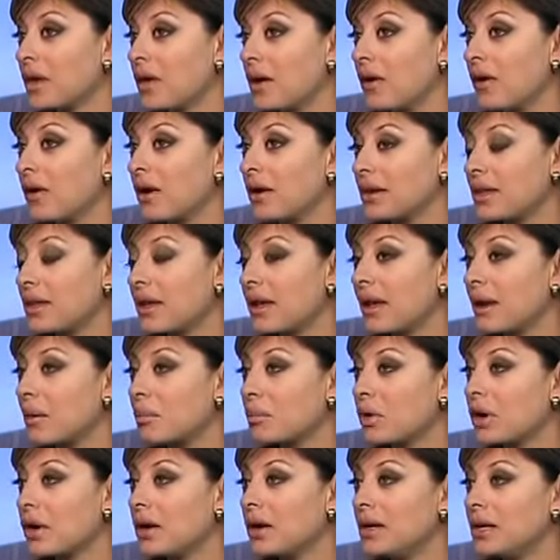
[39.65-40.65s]
on
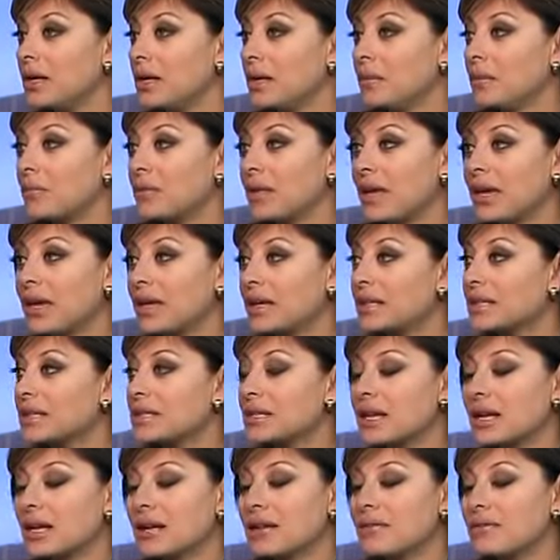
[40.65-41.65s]
camera and
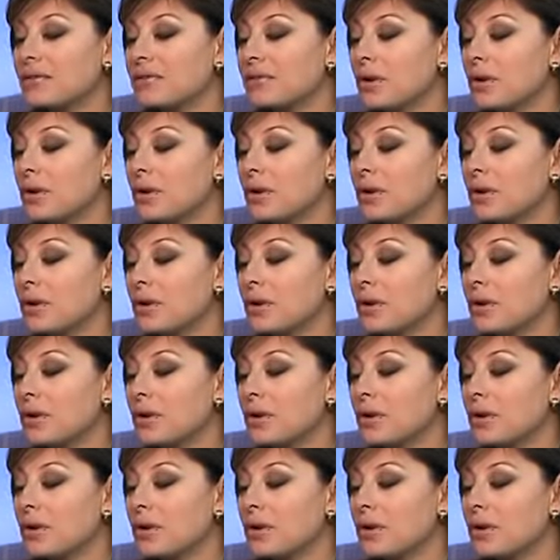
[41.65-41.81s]
I've